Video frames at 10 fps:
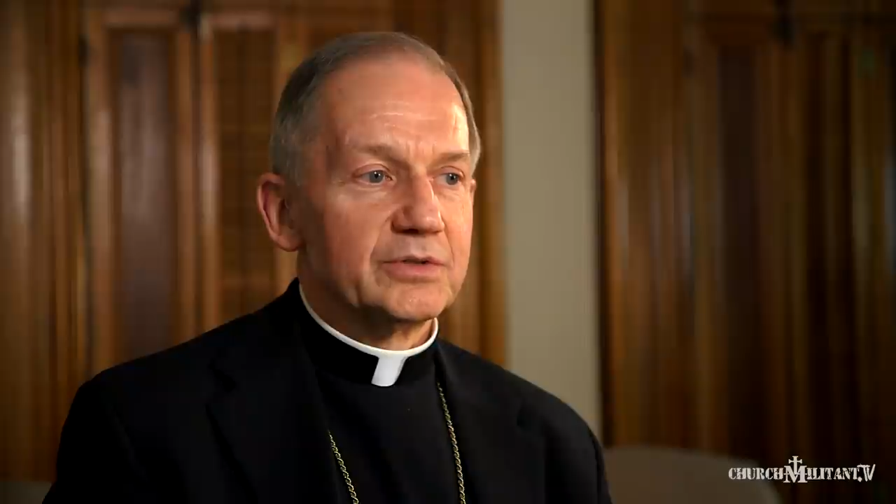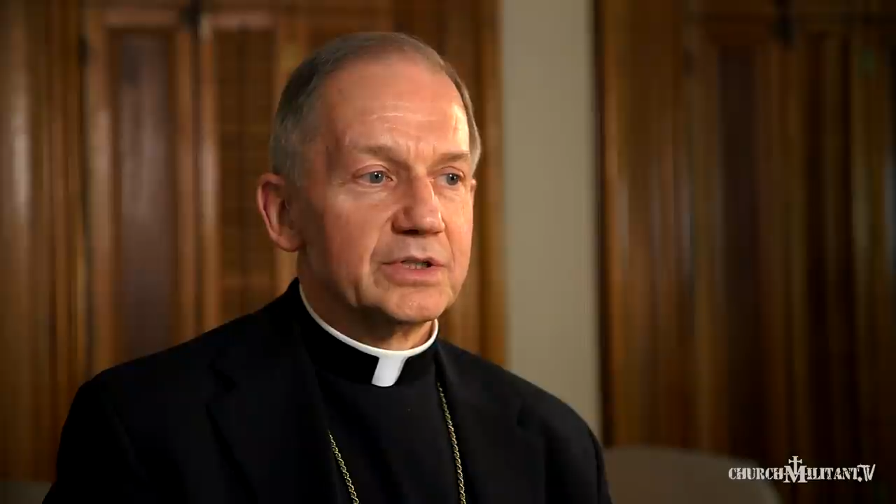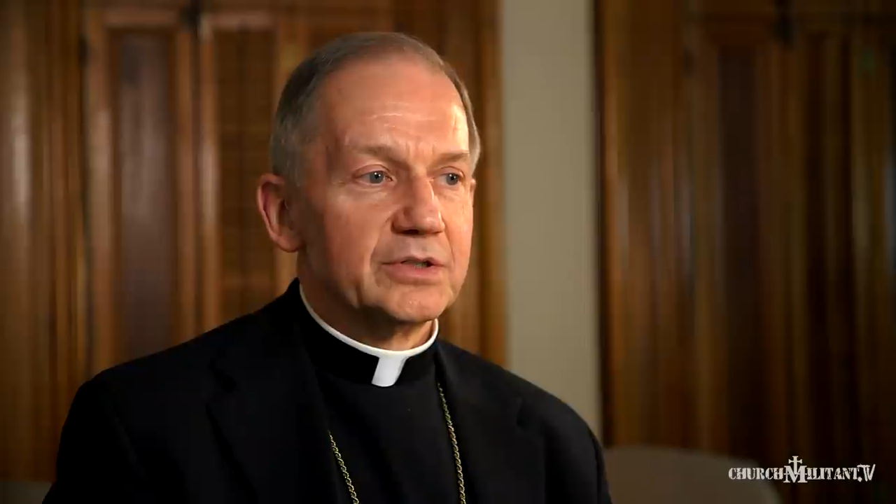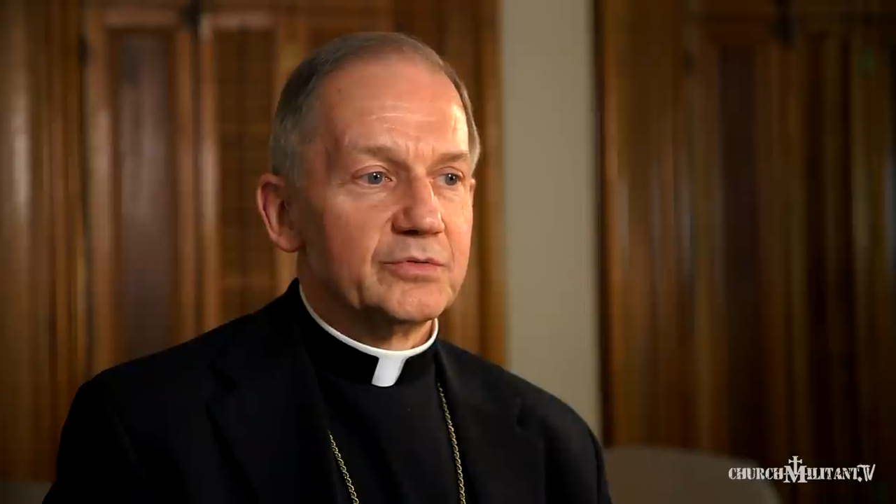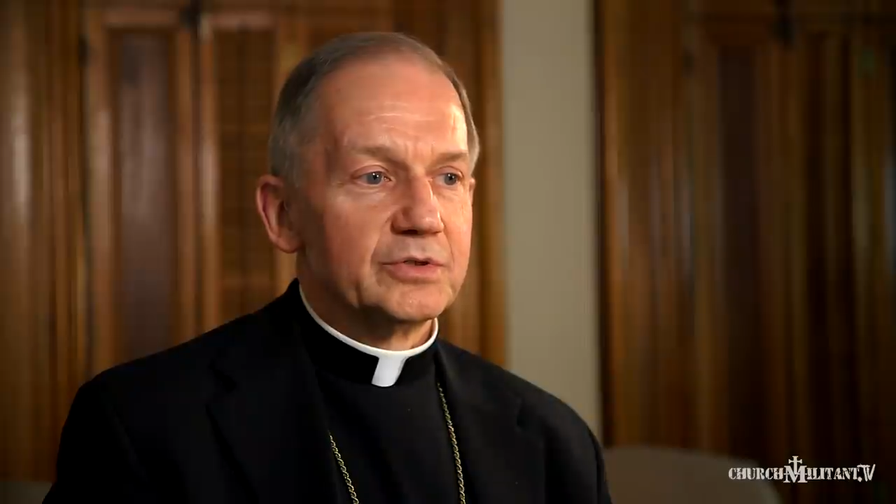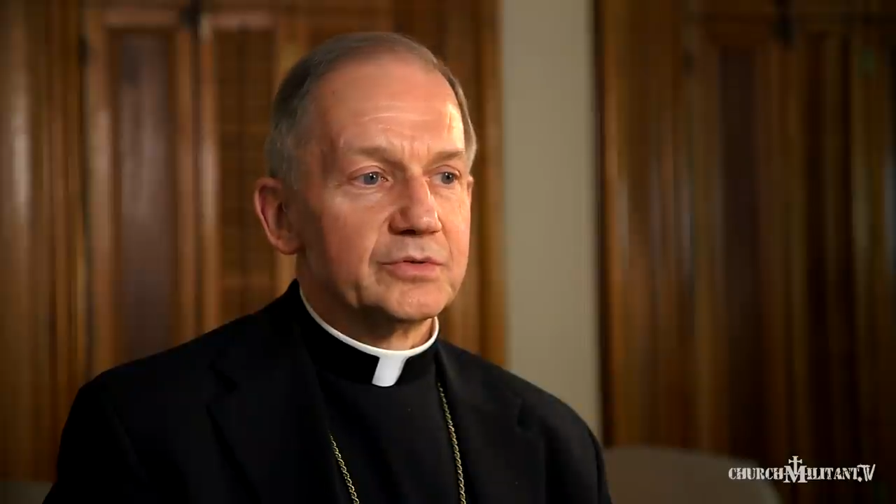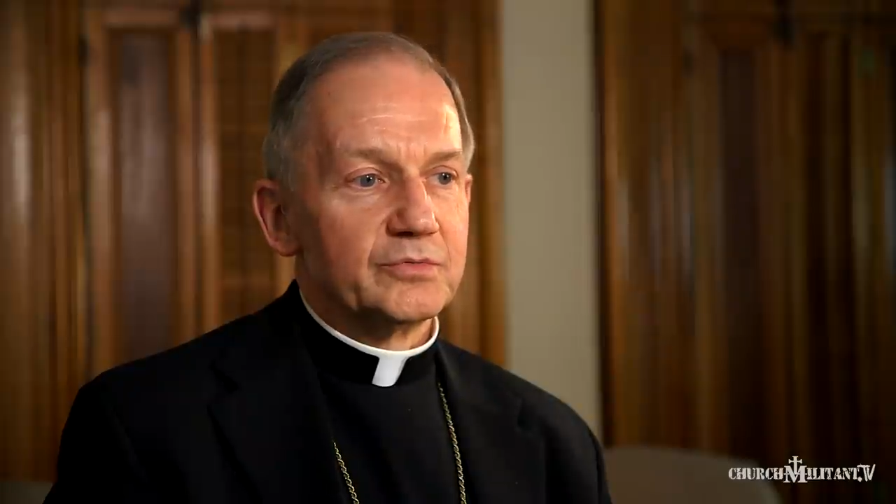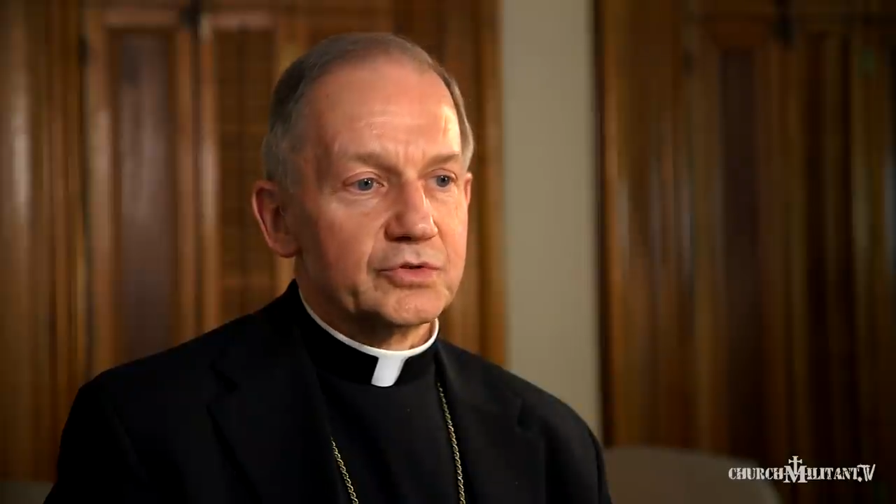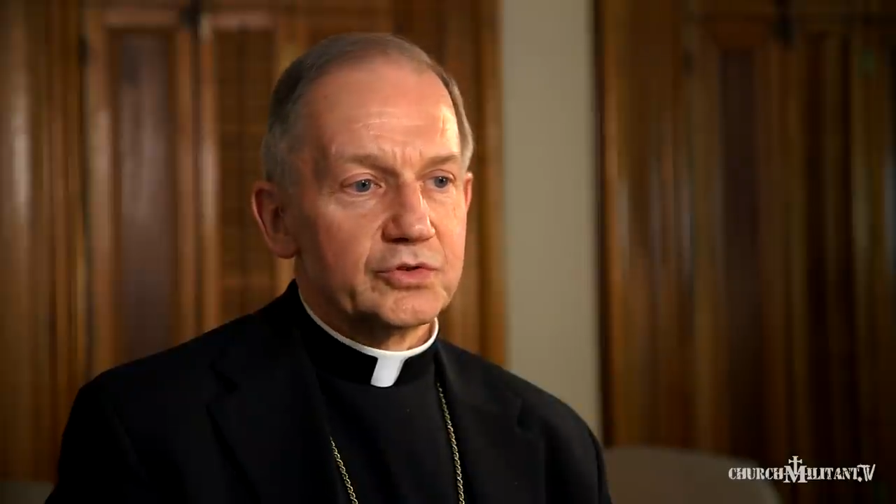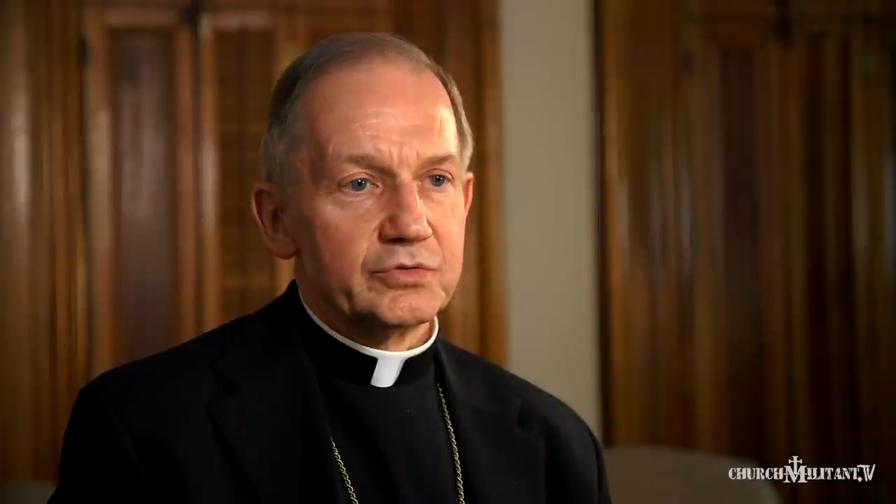you know,
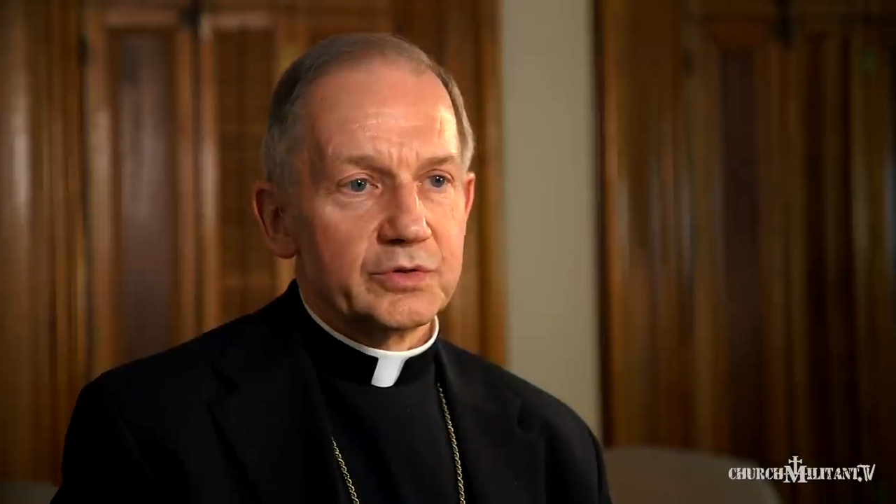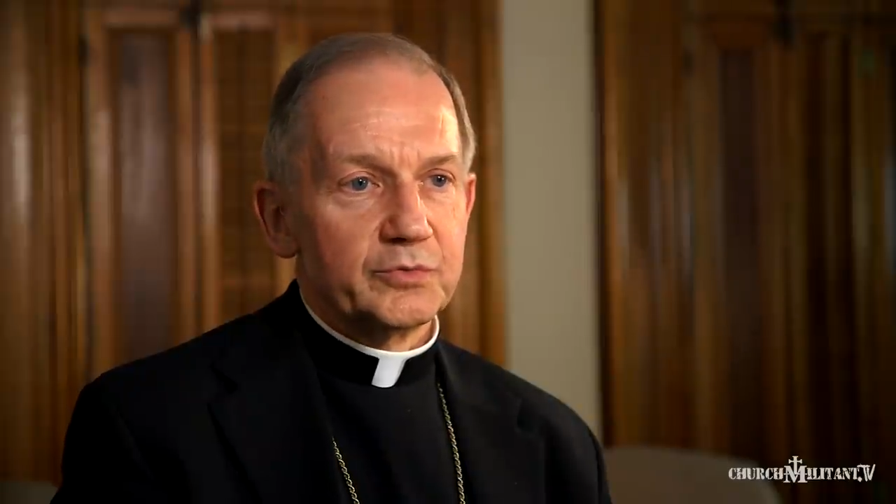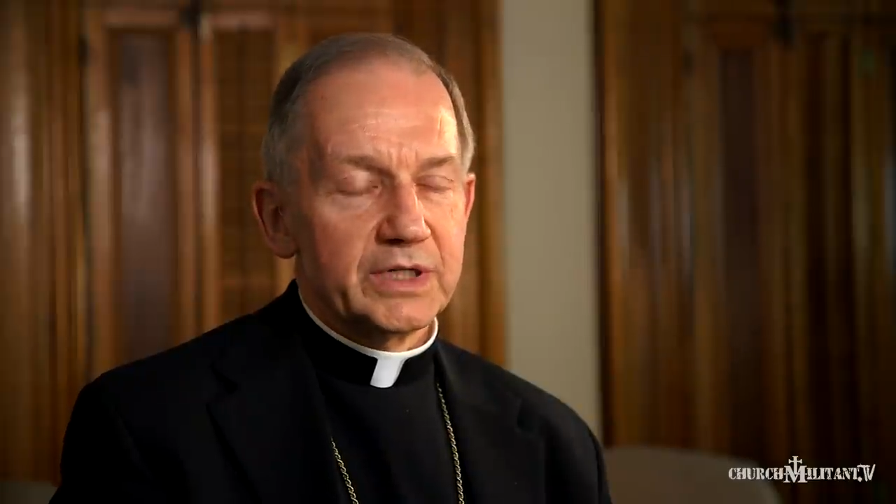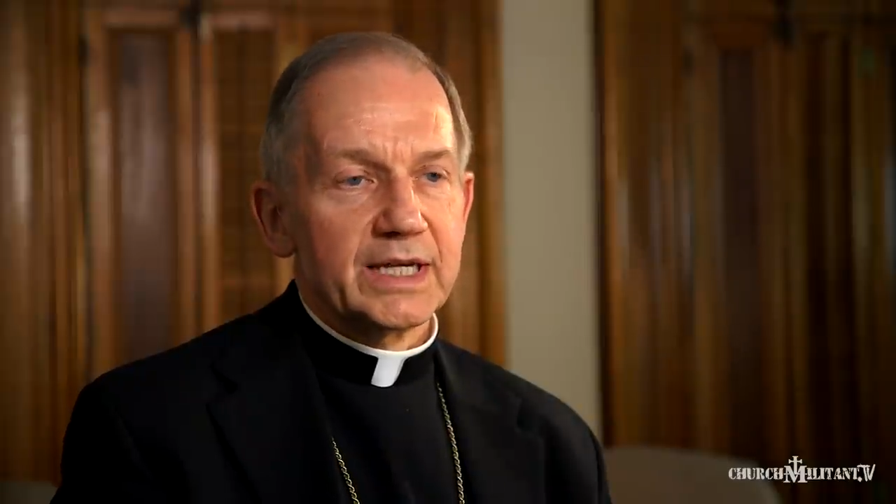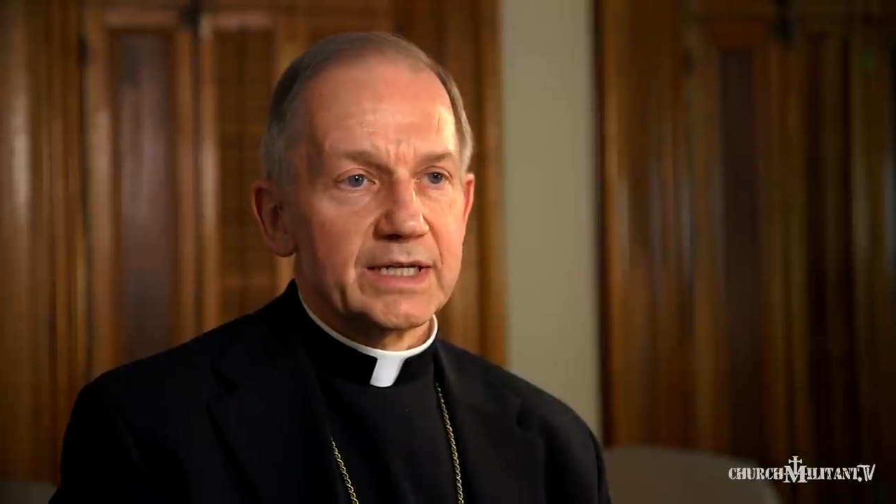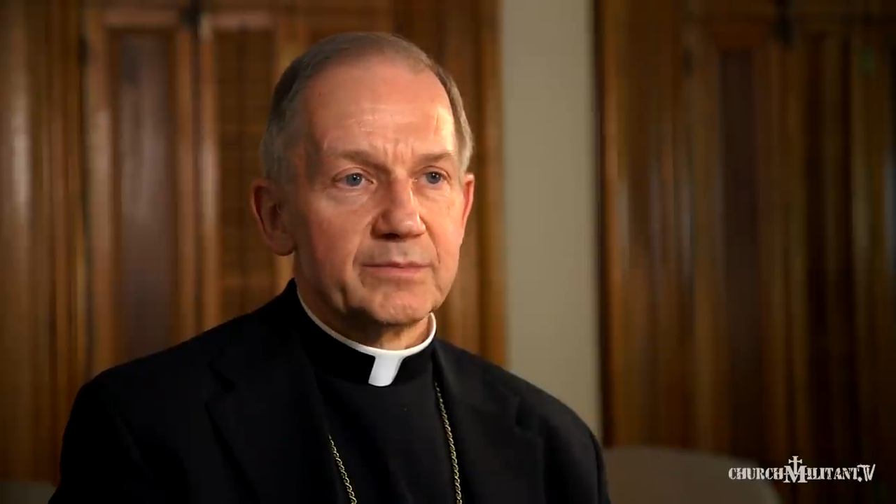we're doing what we can